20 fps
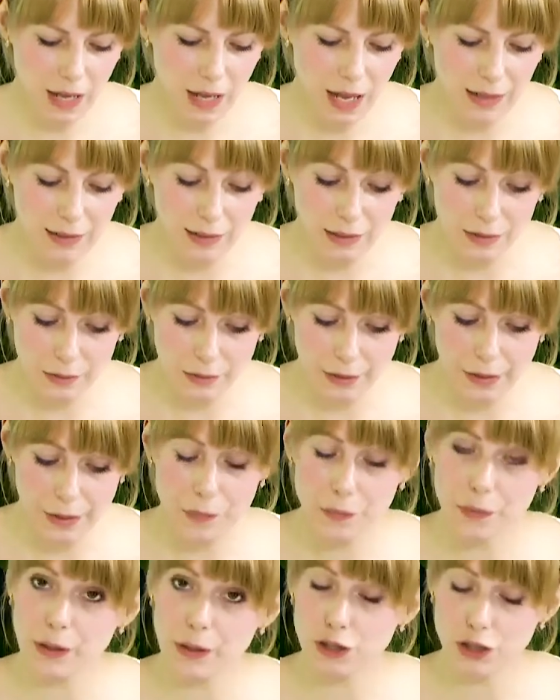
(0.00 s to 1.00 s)
and
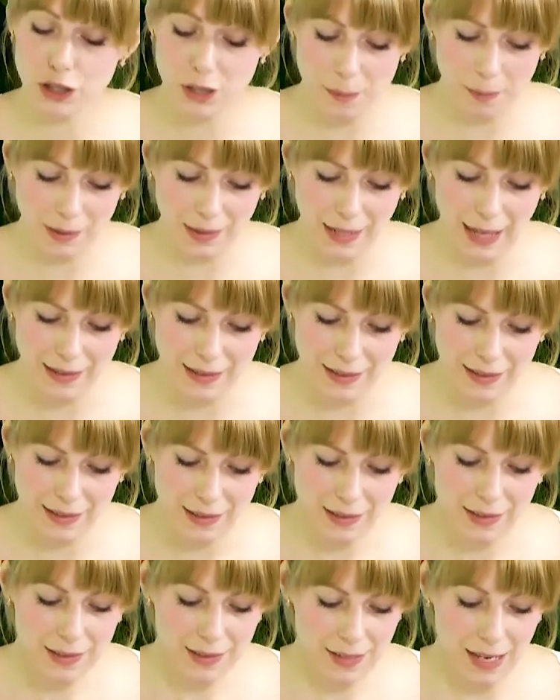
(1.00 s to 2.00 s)
literary fiction blend
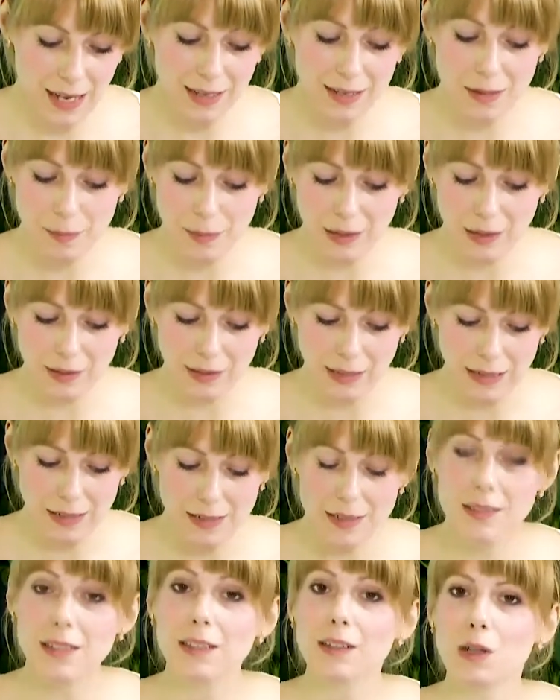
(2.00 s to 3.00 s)
set in the Middle
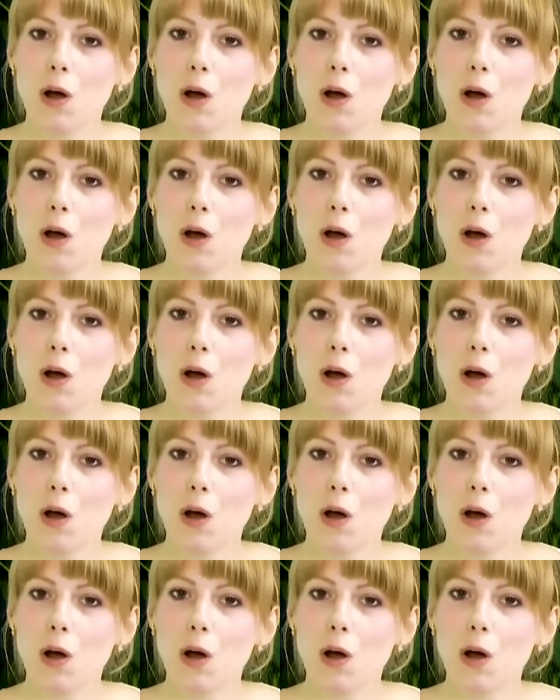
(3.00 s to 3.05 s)
East,